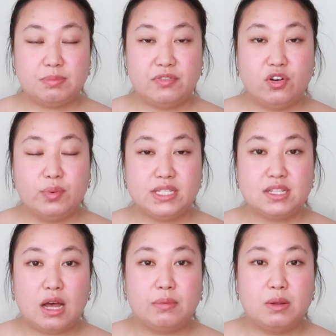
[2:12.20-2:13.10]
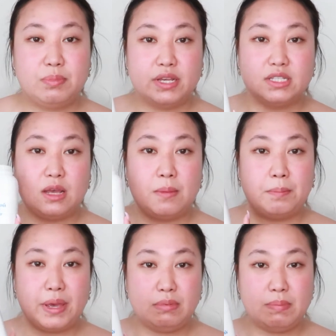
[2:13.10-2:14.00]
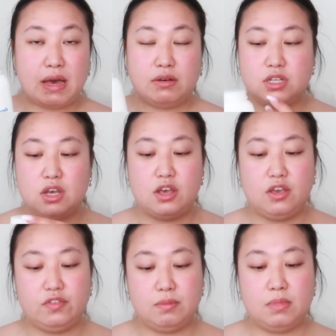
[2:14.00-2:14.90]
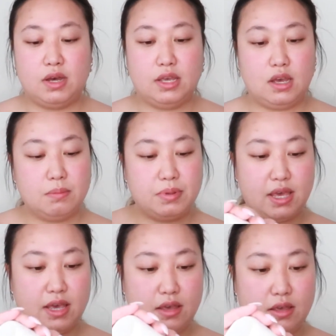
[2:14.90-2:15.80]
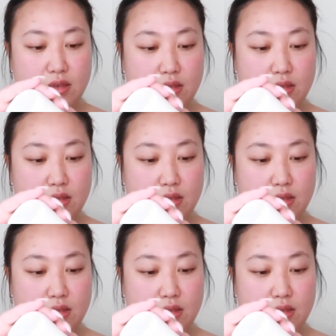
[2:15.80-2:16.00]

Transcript: before we start, I'm going to put some baby powder over my armpit hair.